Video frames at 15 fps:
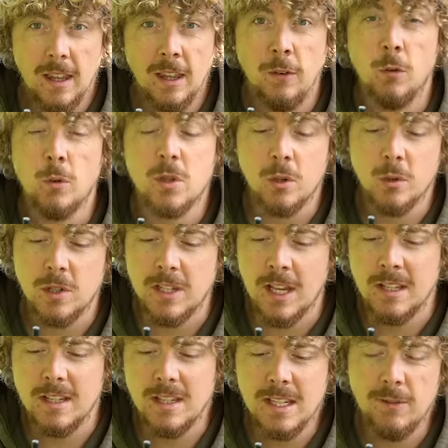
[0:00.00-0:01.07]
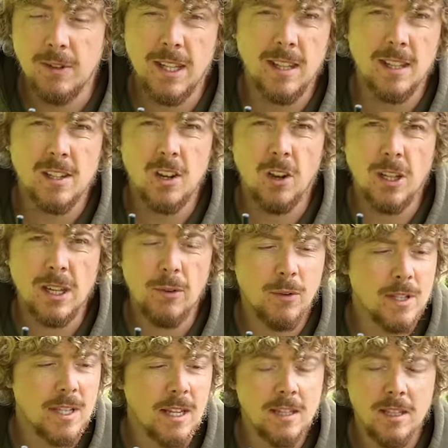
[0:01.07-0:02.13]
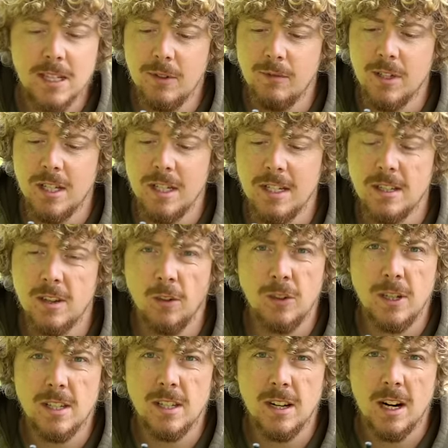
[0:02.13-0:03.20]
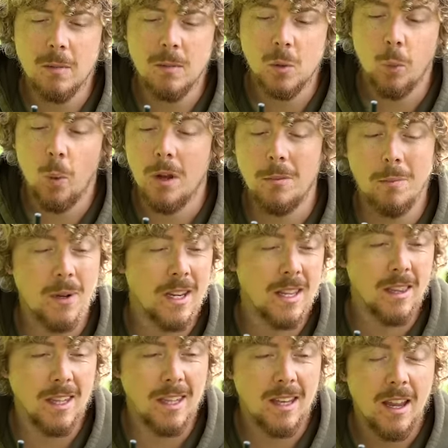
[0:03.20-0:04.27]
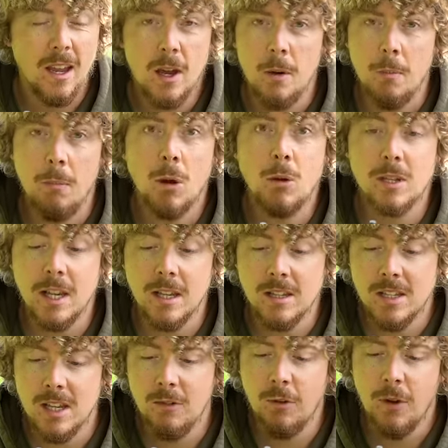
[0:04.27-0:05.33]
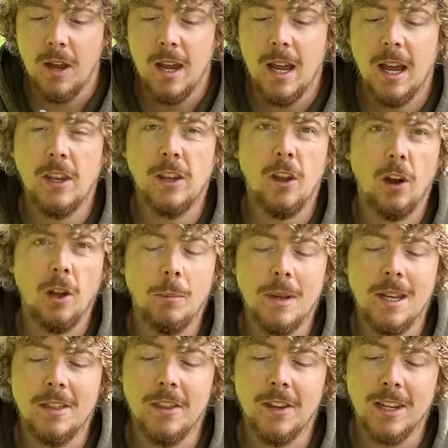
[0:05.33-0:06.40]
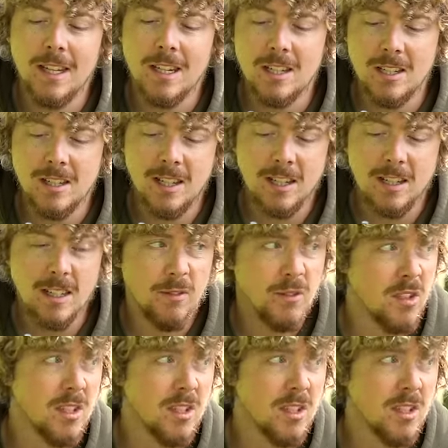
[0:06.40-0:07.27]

And you've also got sensitivity. There's nine different sensitivities on these alarms, one being the most sensitive and nine being the least sensitive.